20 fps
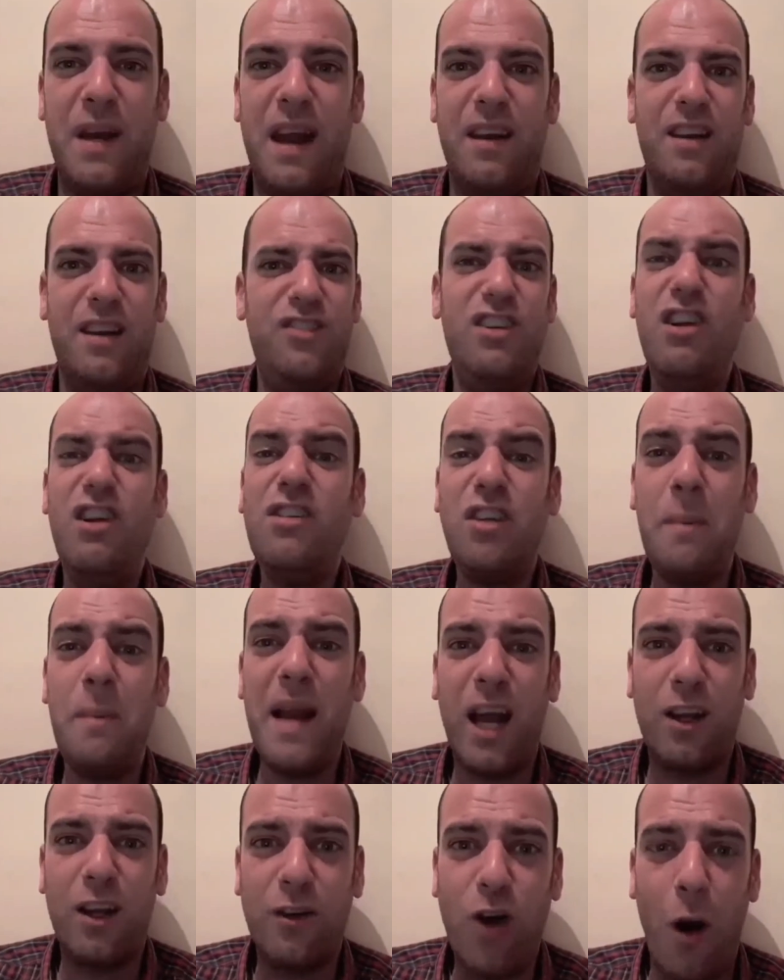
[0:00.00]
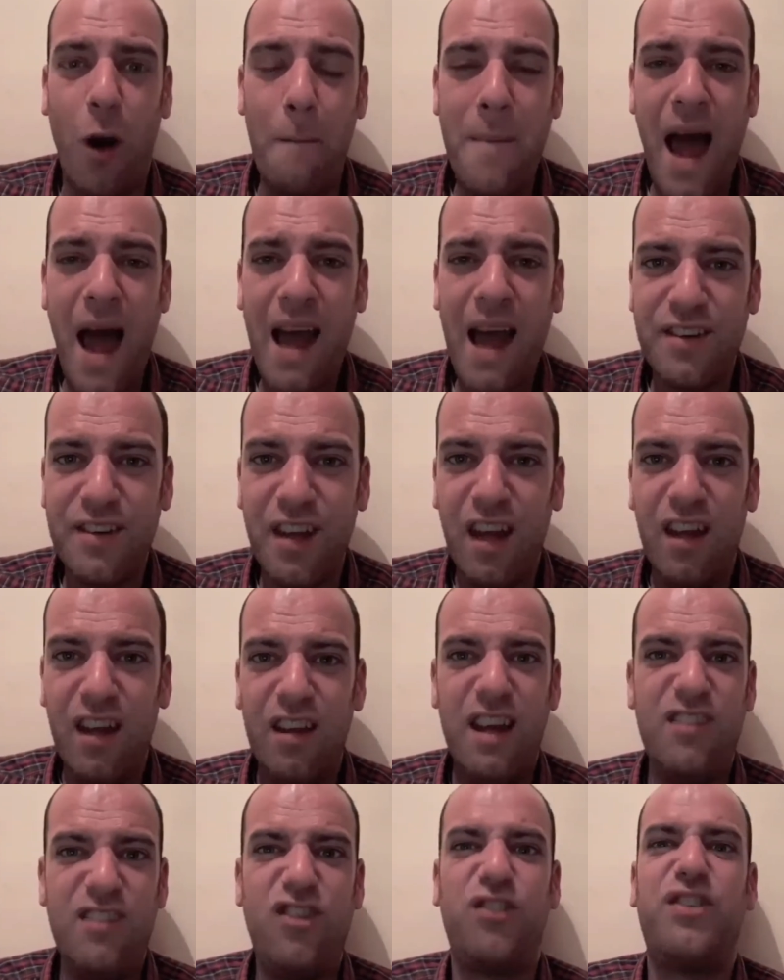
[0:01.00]
And she looked at me like I'd gone mad.
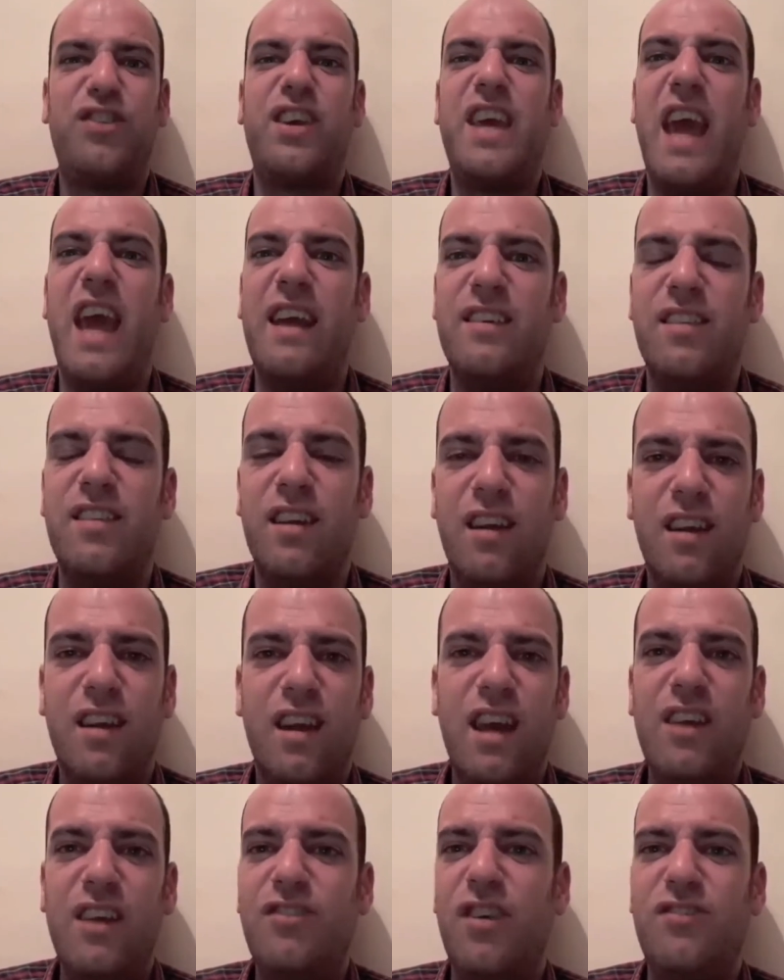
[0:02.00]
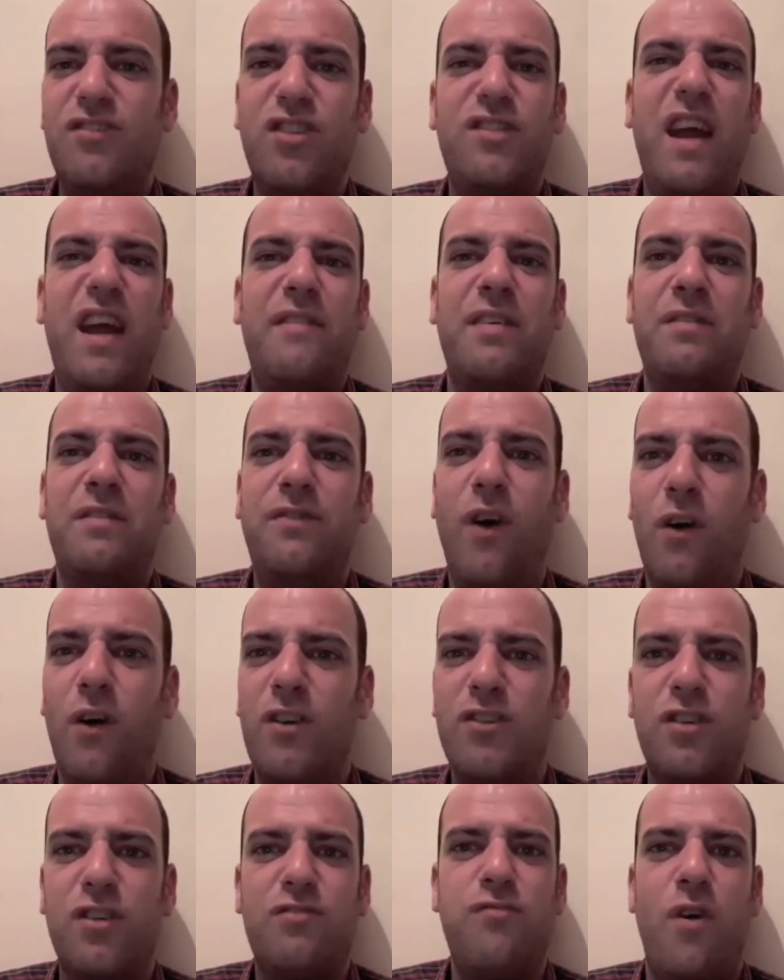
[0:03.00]
He's just a kid. He's just having
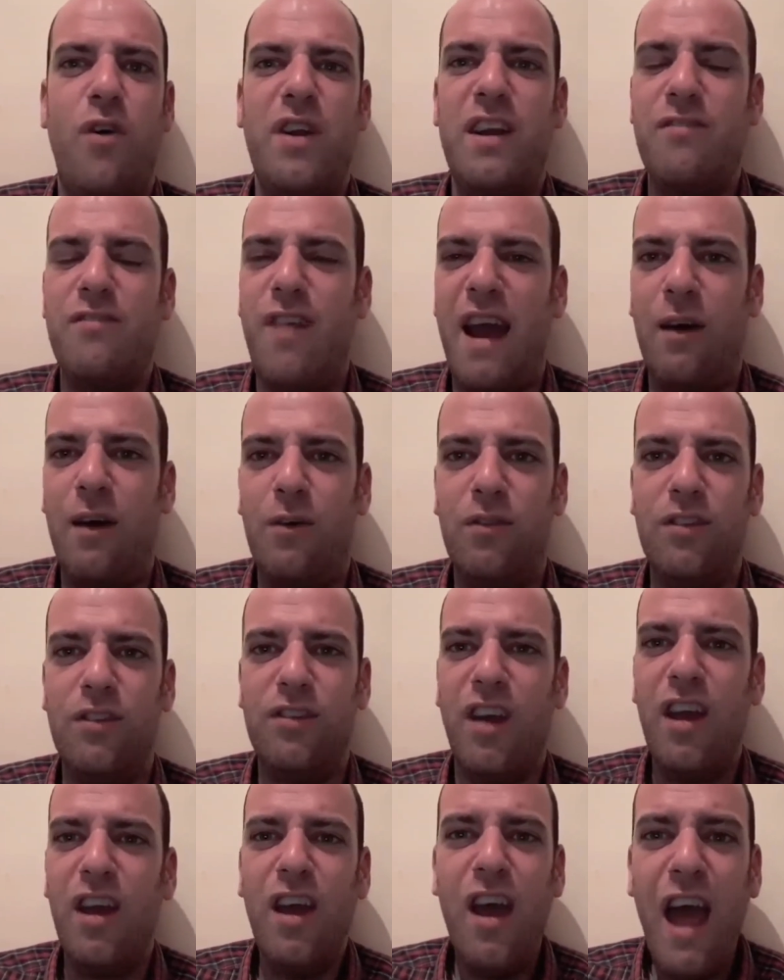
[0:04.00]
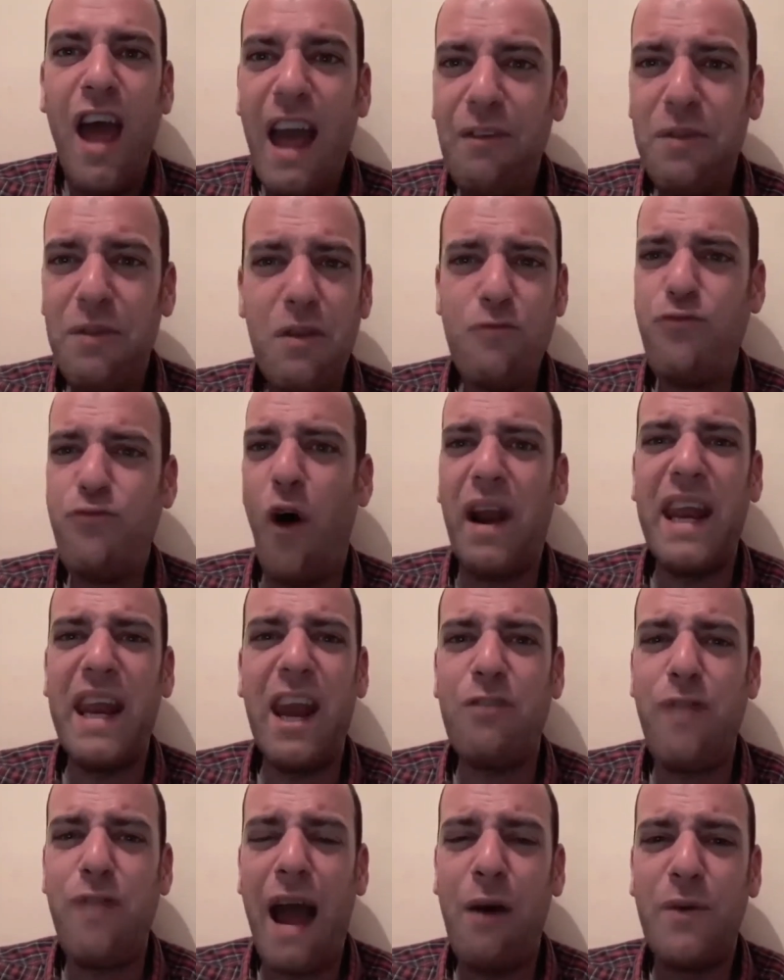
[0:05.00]
fun, just running around. If he's
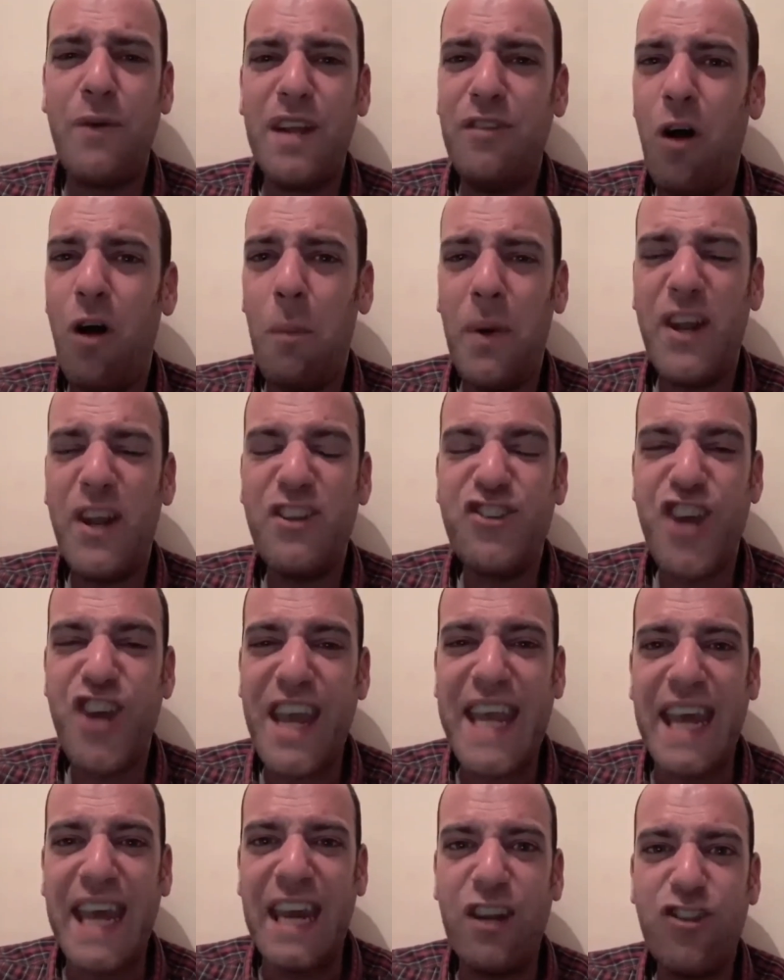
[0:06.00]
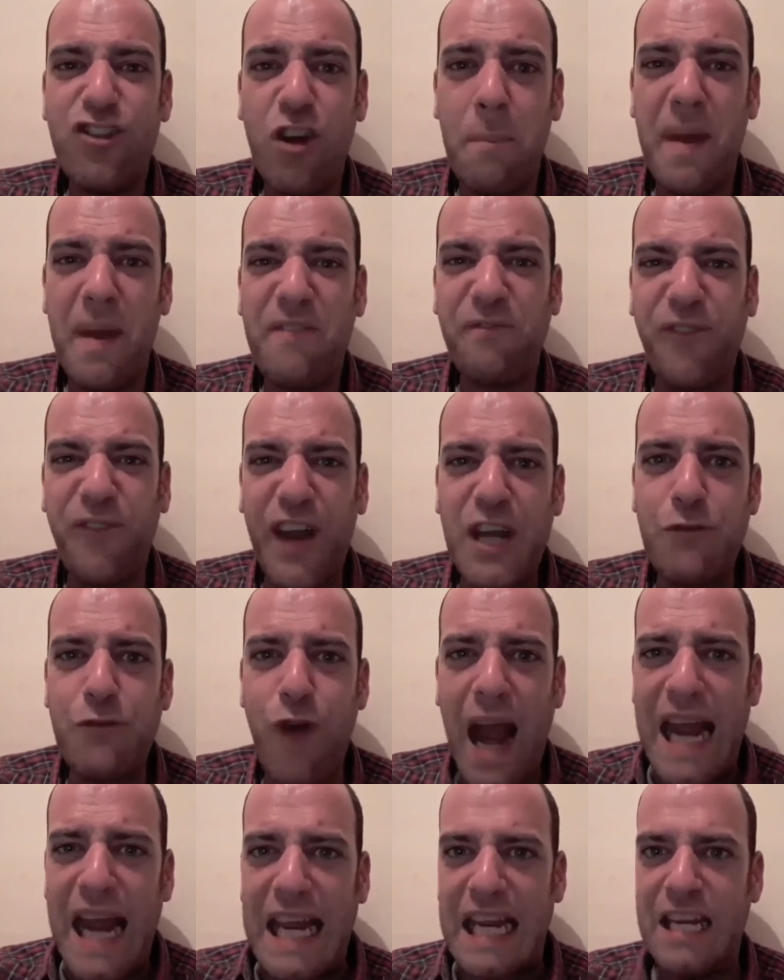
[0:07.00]
running around, he's not a bloody chicken. He shouldn't be free
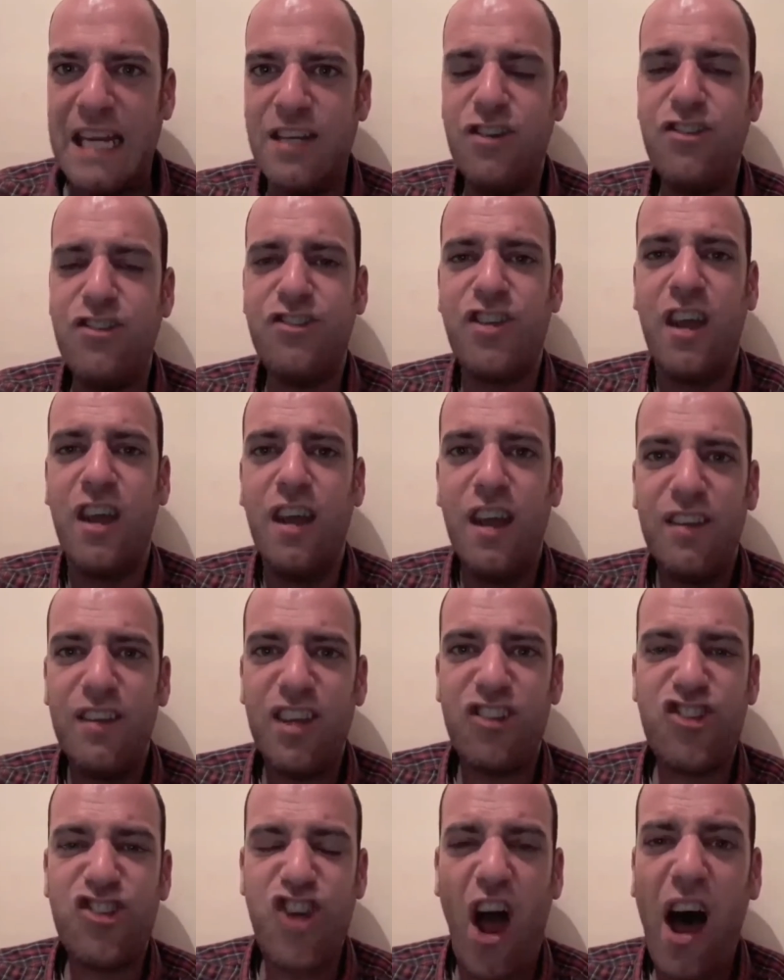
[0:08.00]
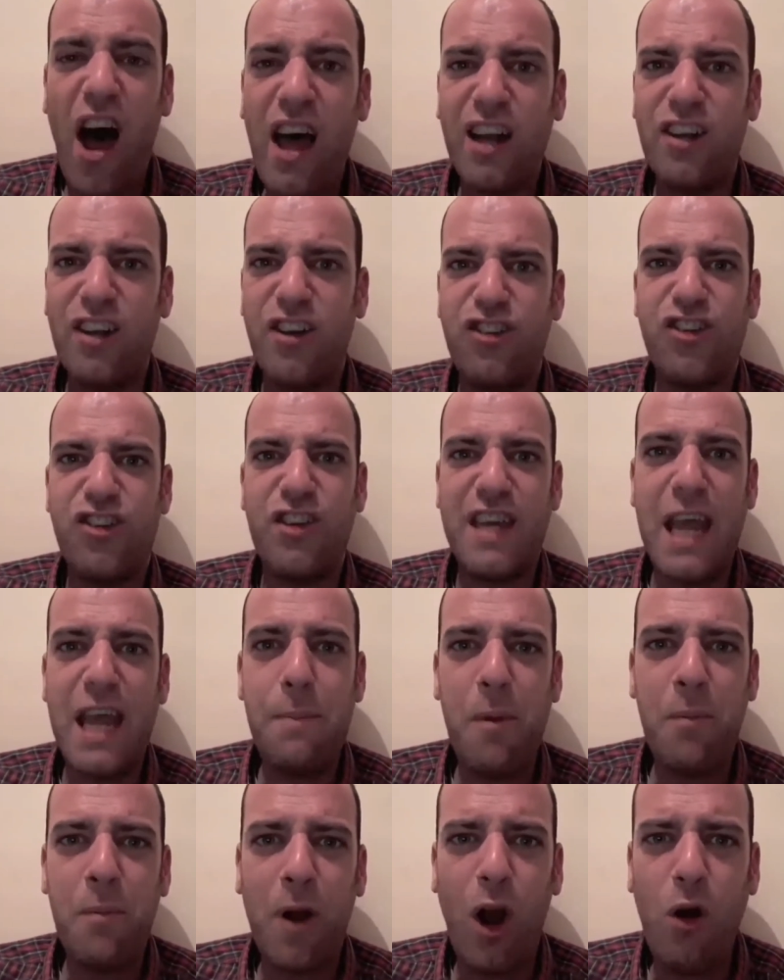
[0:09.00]
range. He's your child. You should
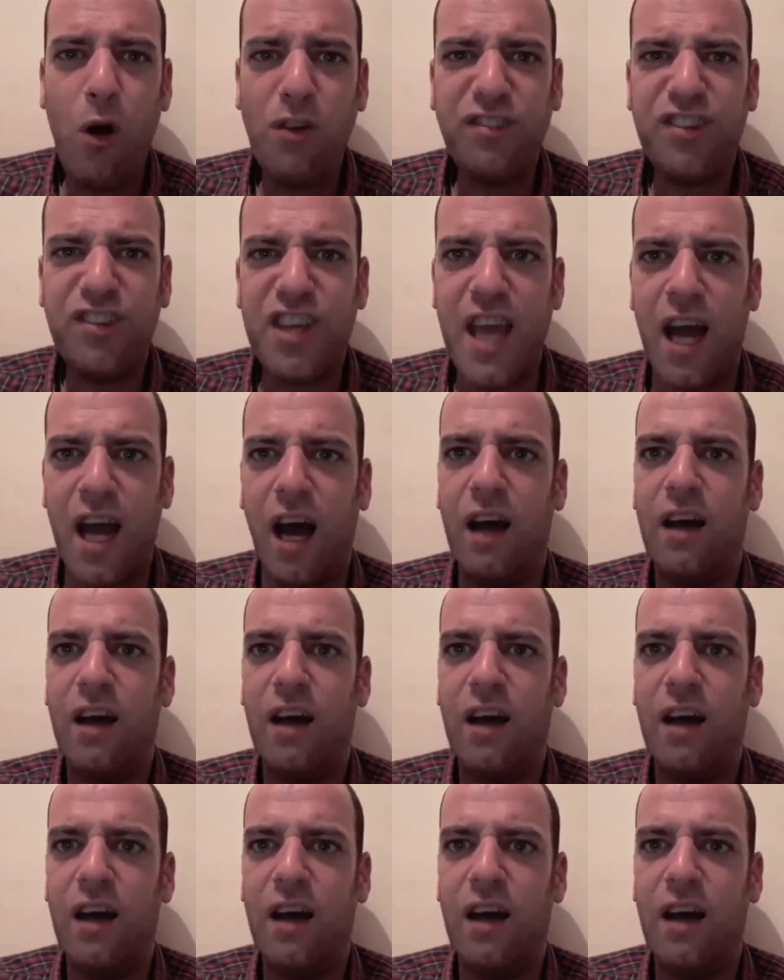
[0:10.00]
keep him close to you.